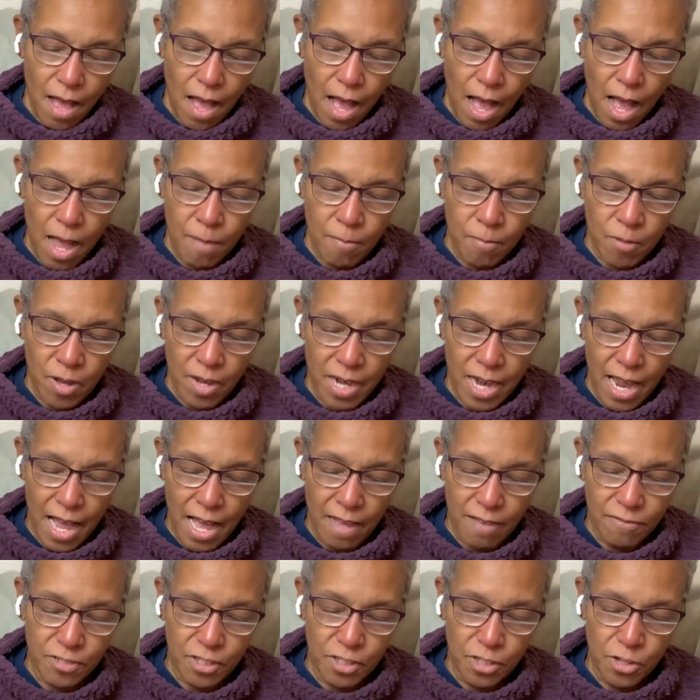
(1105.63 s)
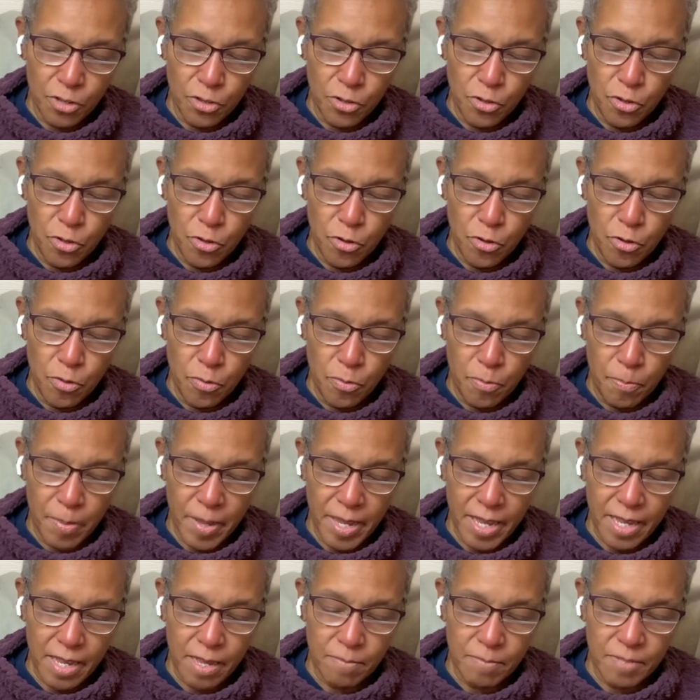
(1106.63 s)
I'm going to have to
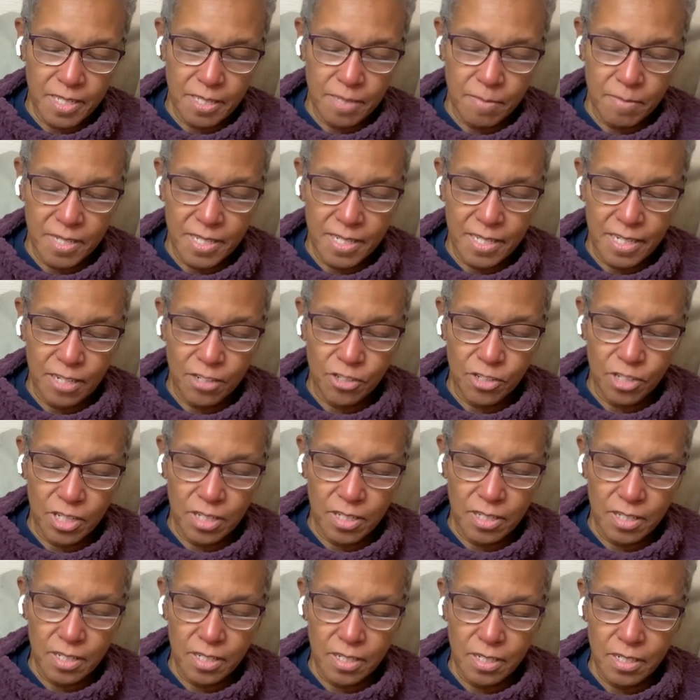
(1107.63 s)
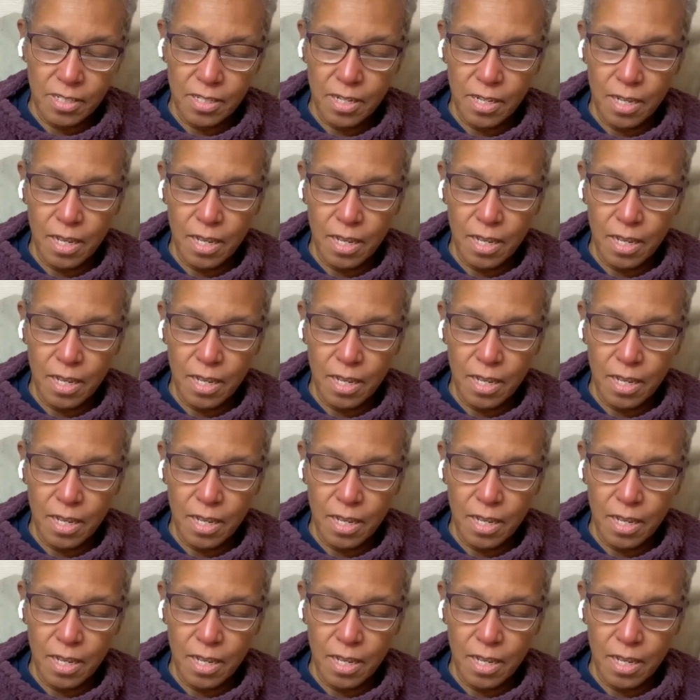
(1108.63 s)
pick up some stitches.